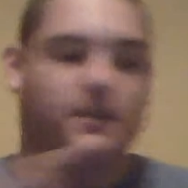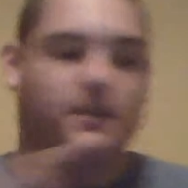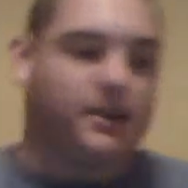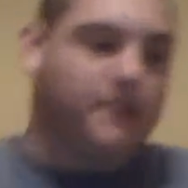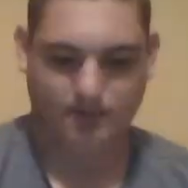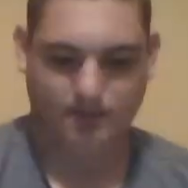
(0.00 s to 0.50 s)

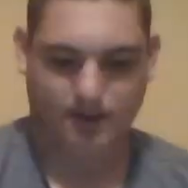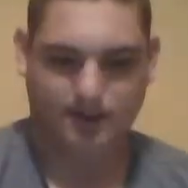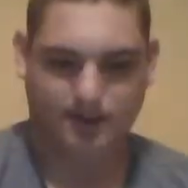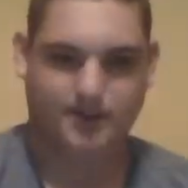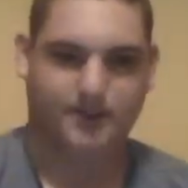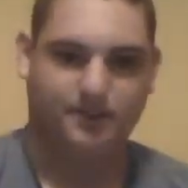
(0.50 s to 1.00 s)
thought. I
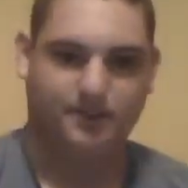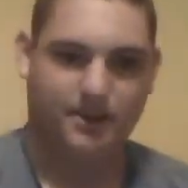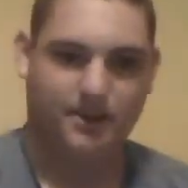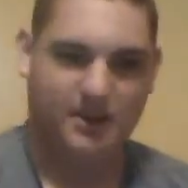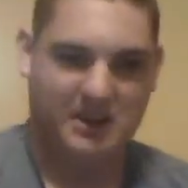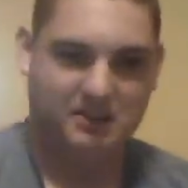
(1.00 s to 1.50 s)
have a
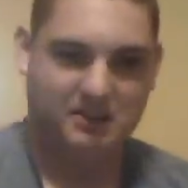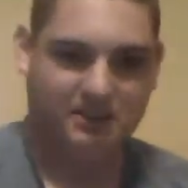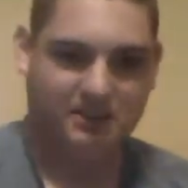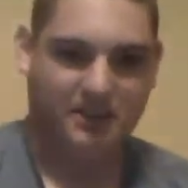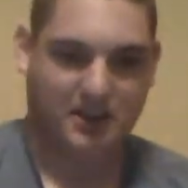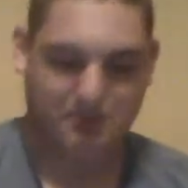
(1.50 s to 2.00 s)

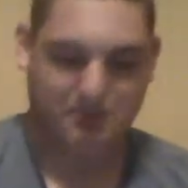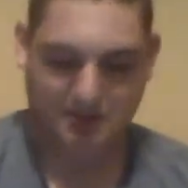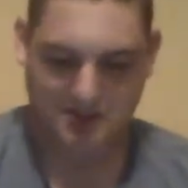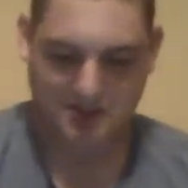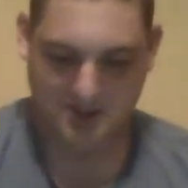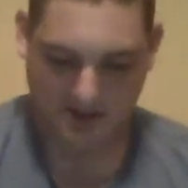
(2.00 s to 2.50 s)
text
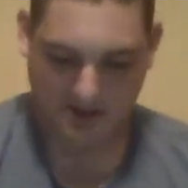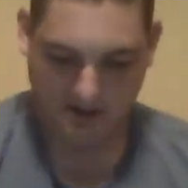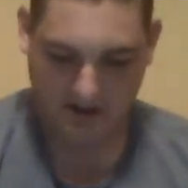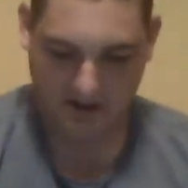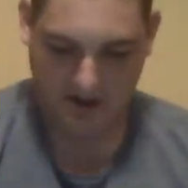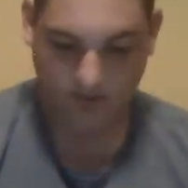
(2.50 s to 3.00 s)
message.
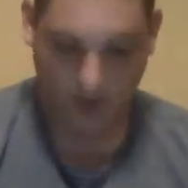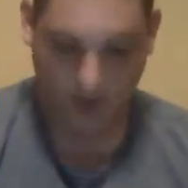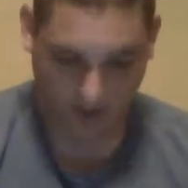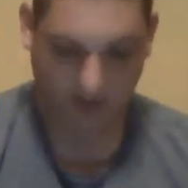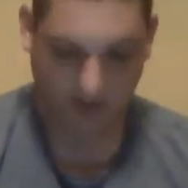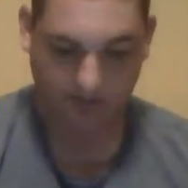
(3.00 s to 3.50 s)
Okay.